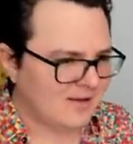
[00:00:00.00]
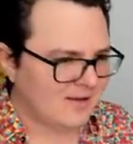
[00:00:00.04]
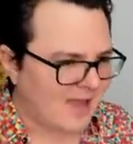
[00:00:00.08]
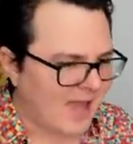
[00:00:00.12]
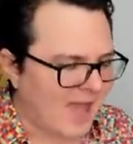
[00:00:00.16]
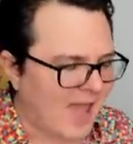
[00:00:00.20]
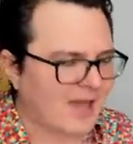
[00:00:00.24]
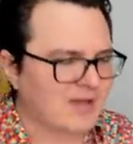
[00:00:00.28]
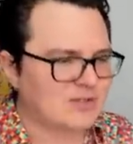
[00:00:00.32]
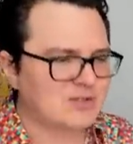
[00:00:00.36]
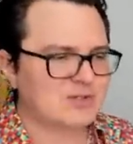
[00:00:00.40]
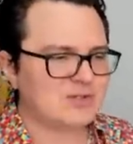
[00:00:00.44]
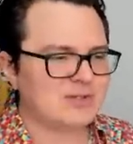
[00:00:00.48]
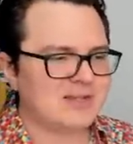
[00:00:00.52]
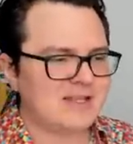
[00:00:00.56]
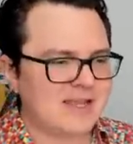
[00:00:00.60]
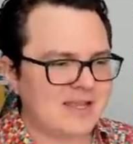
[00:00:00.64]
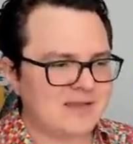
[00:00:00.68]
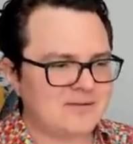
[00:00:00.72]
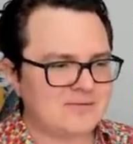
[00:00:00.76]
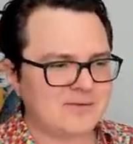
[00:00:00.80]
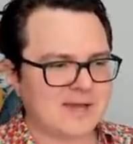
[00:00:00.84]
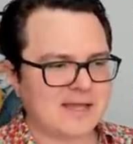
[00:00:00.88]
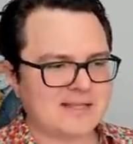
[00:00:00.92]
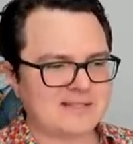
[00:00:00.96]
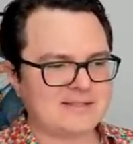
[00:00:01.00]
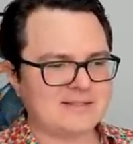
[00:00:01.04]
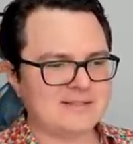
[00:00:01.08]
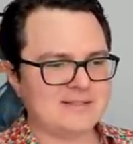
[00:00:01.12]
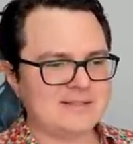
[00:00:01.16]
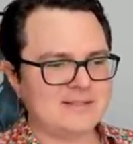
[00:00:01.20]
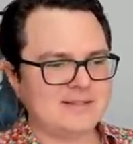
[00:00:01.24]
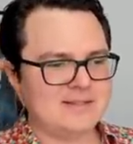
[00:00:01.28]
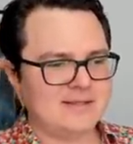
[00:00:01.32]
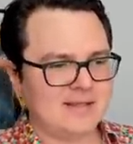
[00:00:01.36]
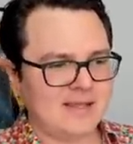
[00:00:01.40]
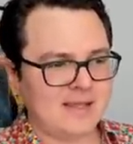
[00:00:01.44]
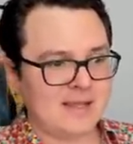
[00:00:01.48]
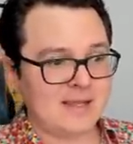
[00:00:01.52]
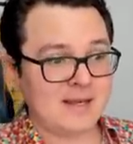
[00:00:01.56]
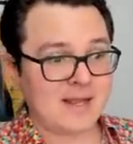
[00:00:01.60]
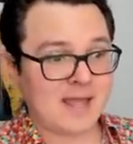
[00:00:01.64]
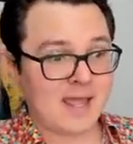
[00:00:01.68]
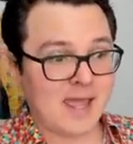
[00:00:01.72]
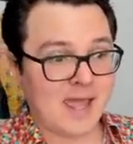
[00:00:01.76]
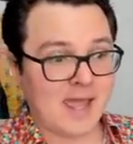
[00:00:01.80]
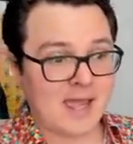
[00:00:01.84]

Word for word: actually invested in